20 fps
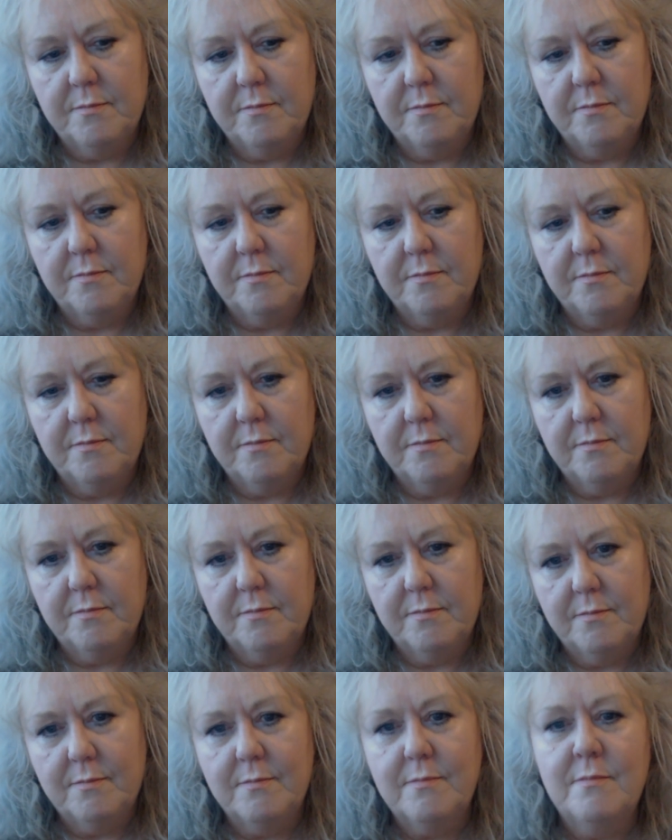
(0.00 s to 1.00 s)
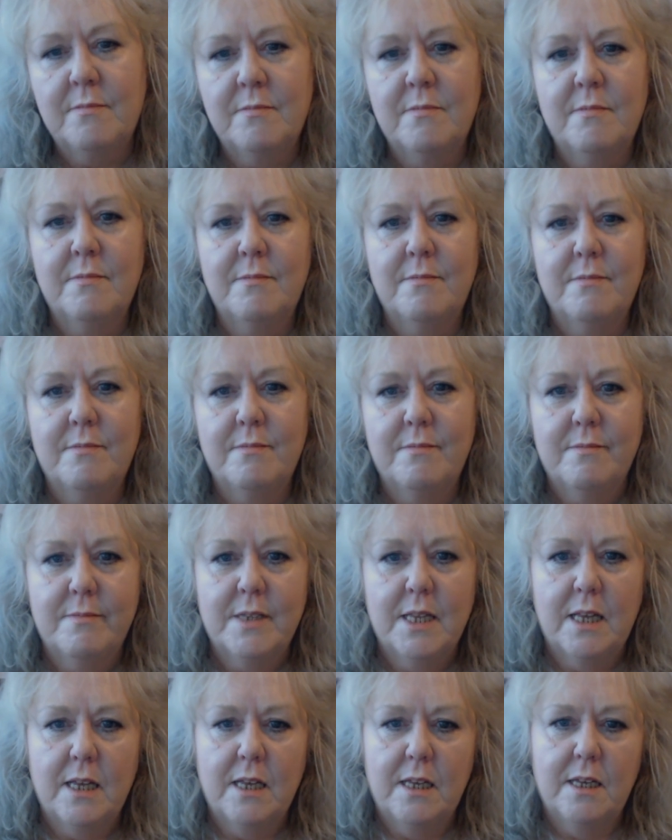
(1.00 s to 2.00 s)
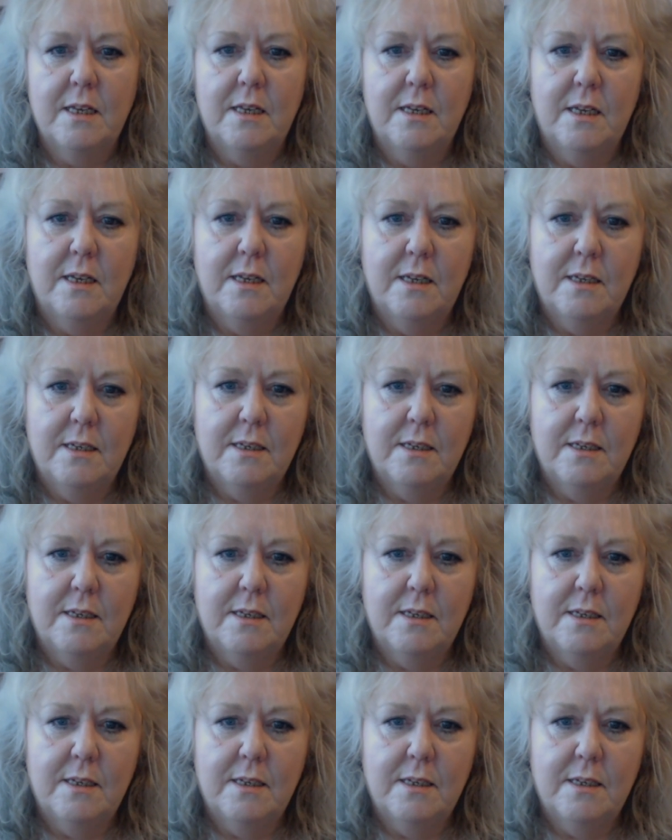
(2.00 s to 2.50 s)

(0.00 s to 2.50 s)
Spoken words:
Nobody speaks.